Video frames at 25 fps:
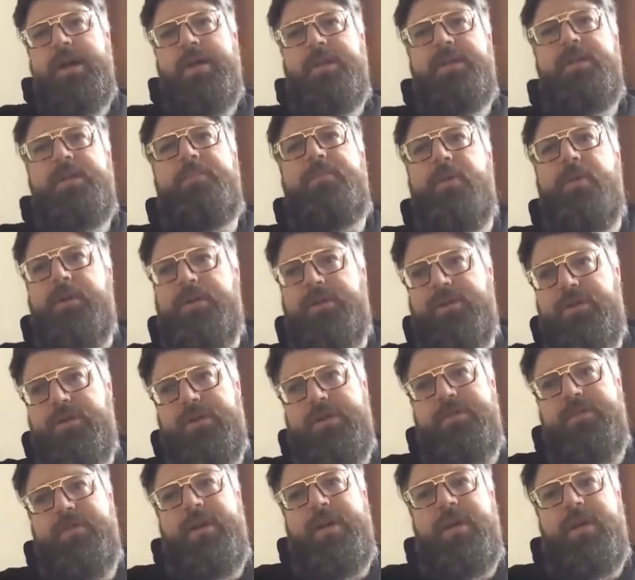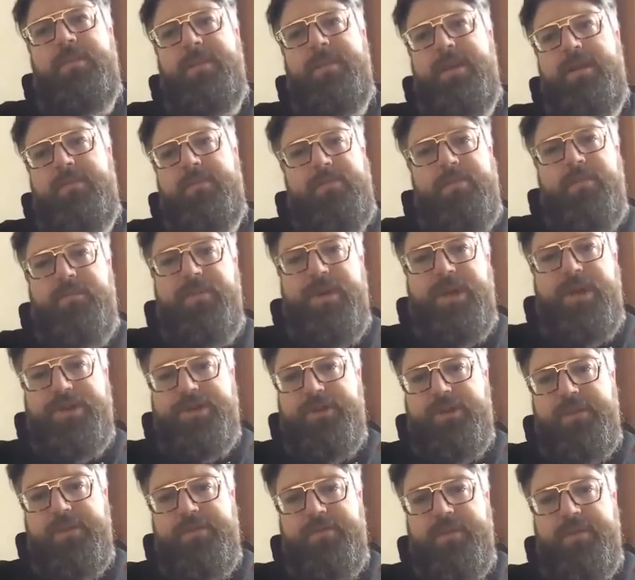the personal development and
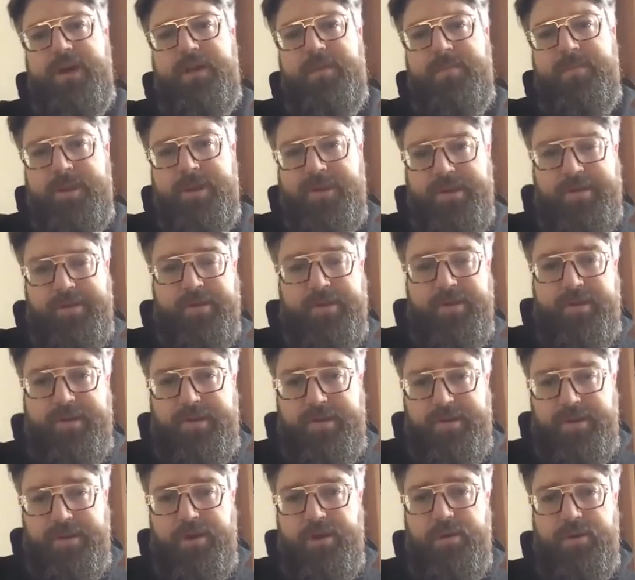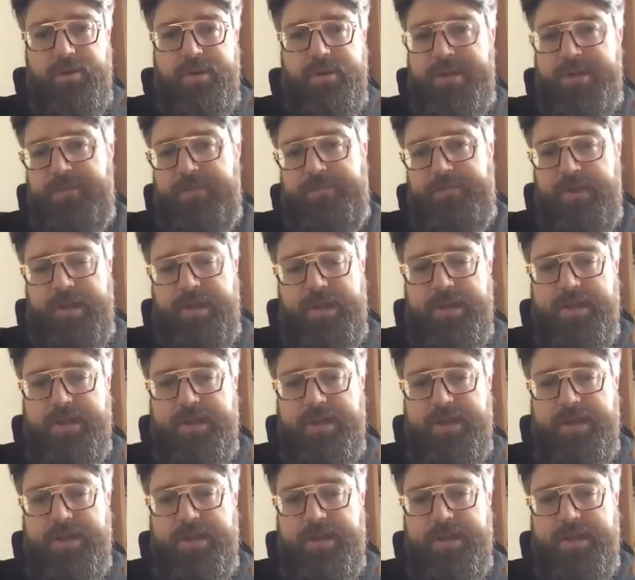professional development. Just looks so different